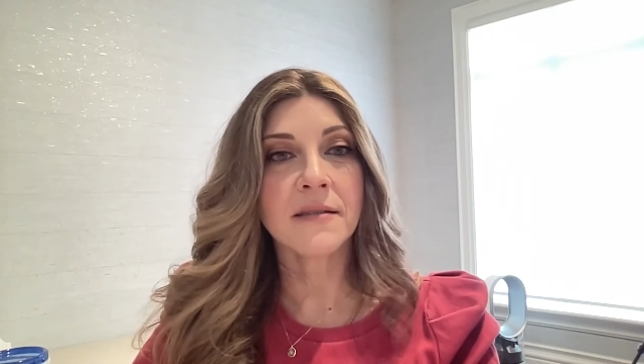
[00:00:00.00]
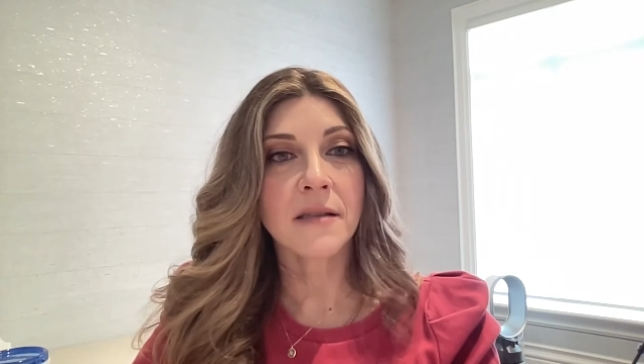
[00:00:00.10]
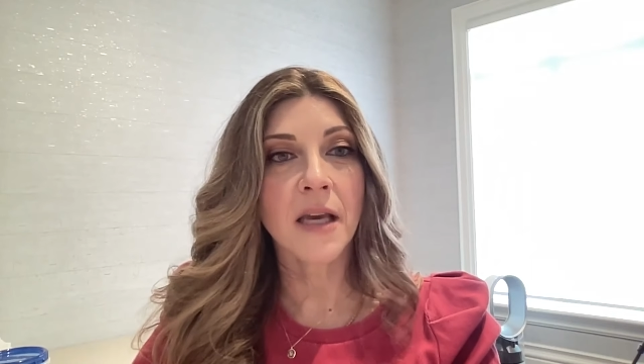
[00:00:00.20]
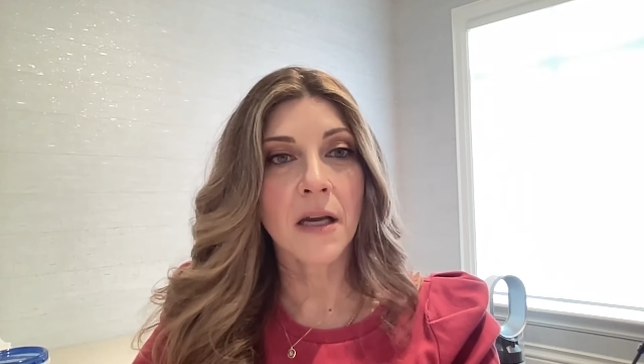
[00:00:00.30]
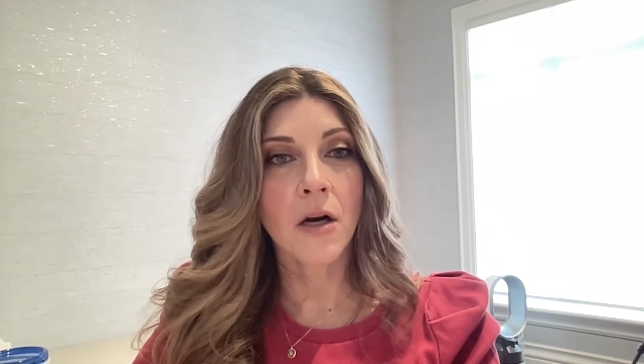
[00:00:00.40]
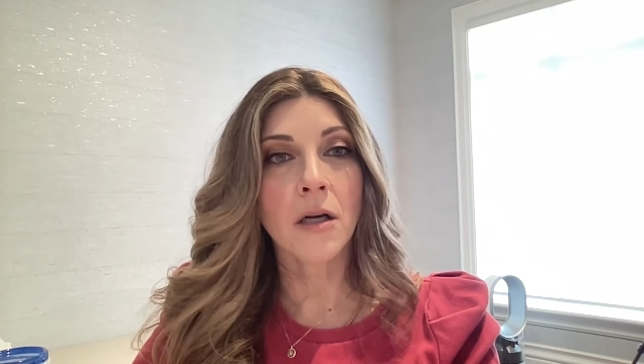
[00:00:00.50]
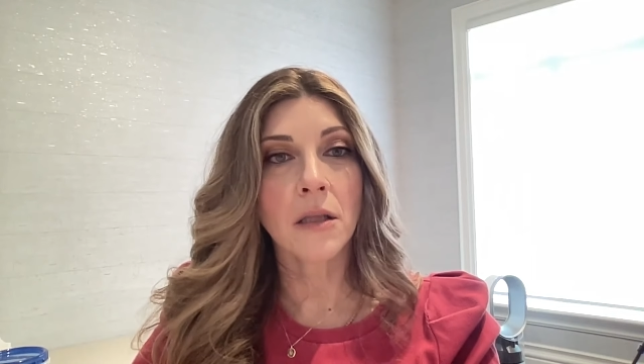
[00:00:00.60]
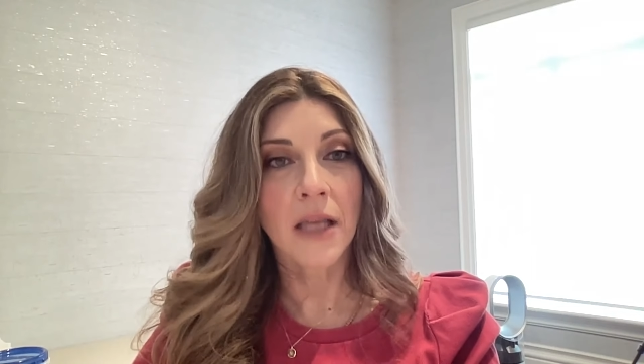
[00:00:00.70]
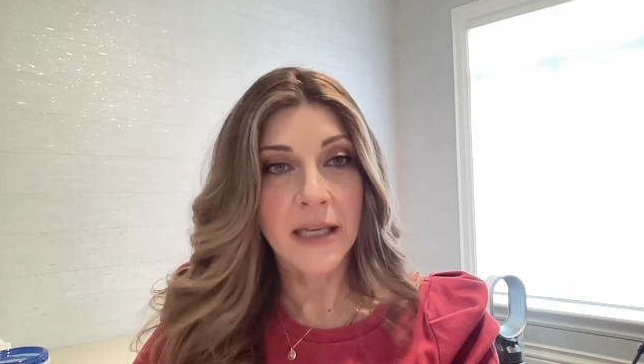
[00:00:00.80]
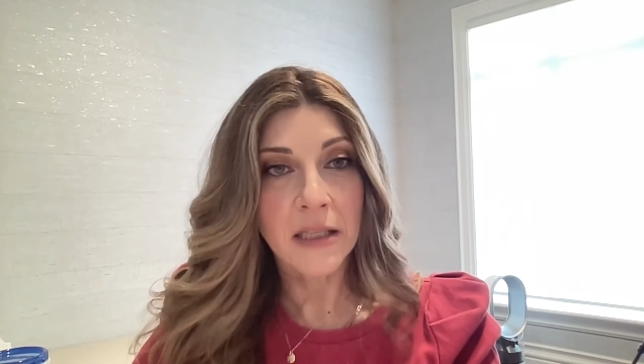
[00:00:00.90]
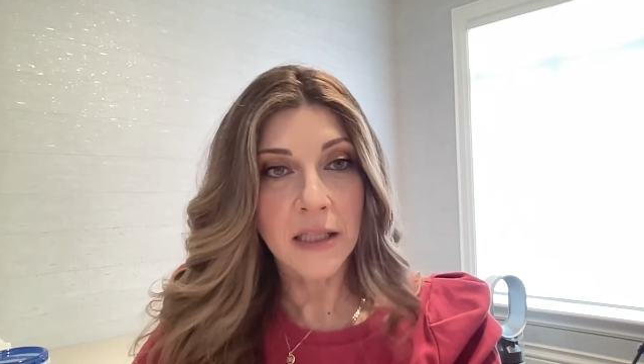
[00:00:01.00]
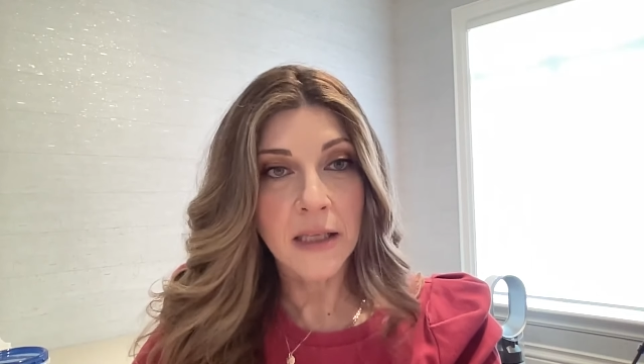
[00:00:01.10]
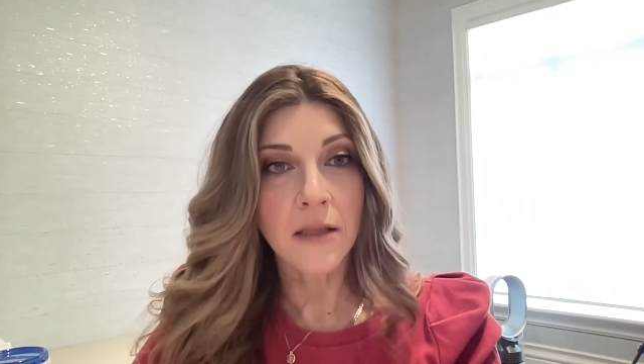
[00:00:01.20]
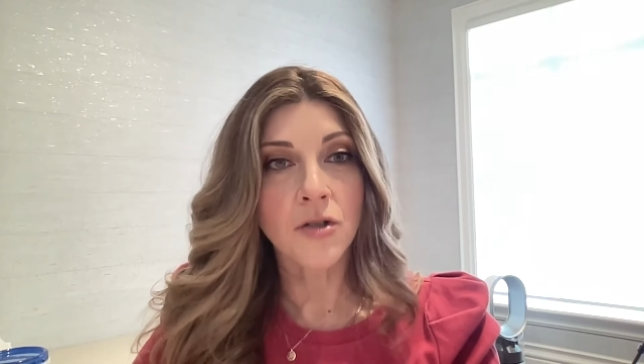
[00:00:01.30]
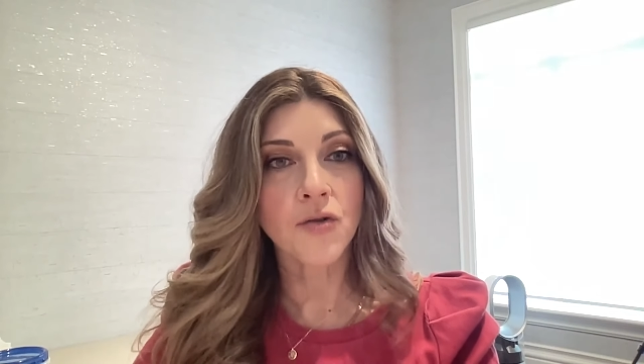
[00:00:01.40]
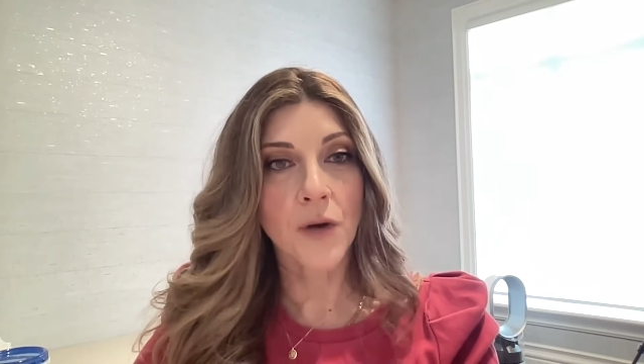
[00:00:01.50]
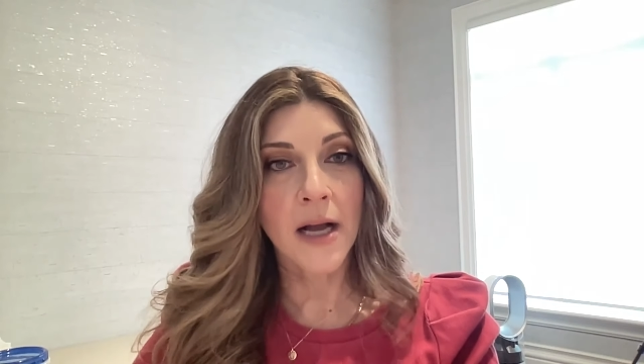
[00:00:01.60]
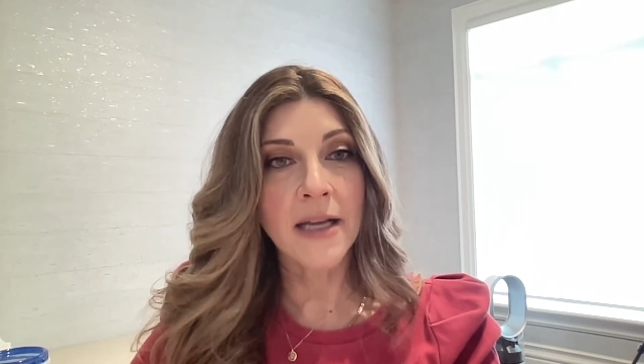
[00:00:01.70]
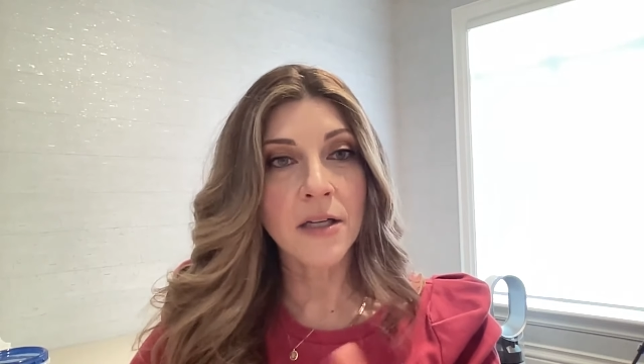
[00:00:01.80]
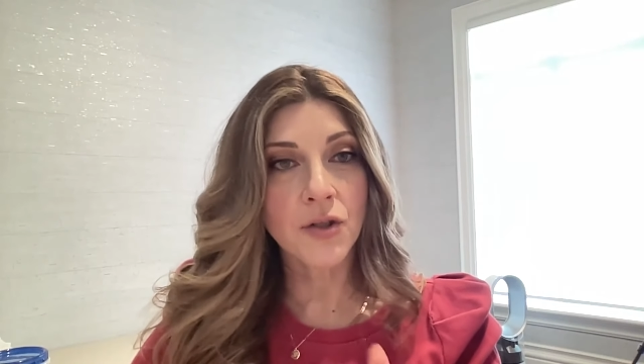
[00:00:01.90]
they are likely the
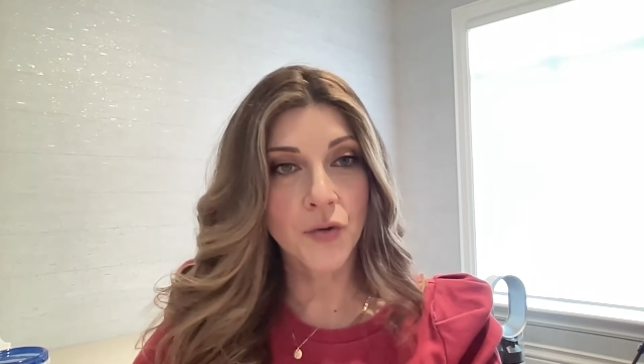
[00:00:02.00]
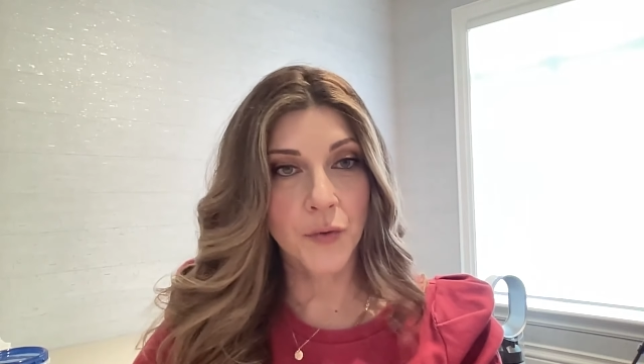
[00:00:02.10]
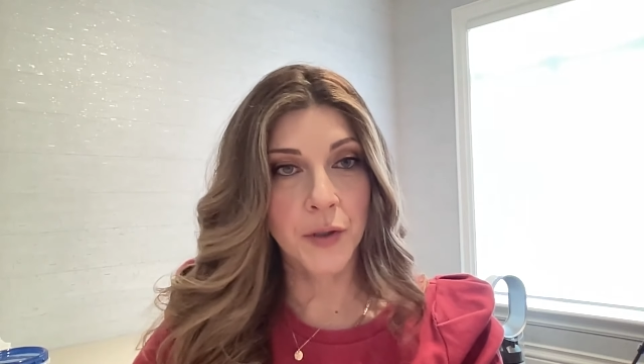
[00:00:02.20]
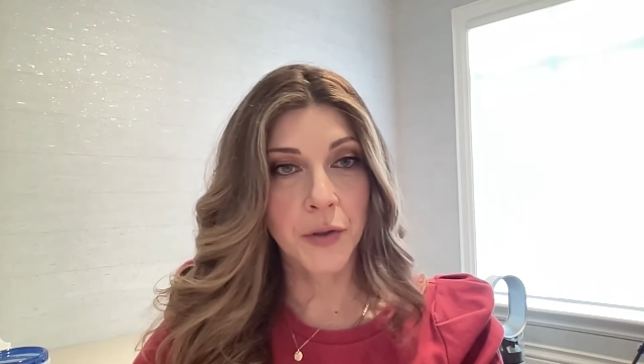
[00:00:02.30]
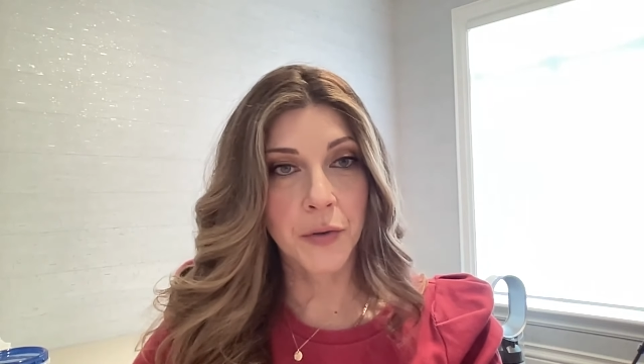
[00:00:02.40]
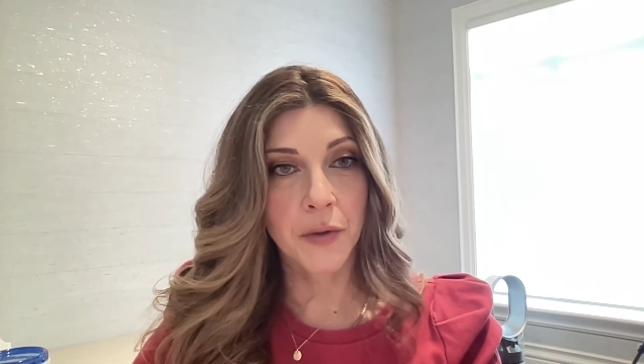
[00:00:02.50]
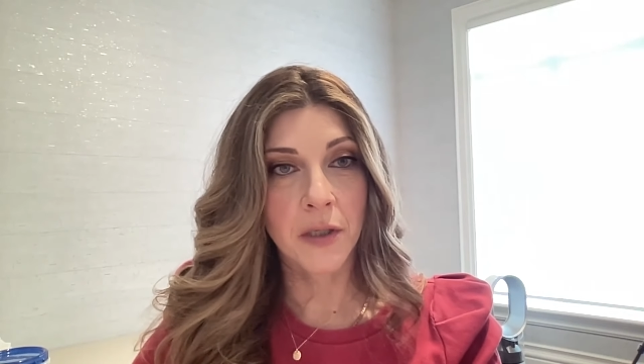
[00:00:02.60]
tried and true,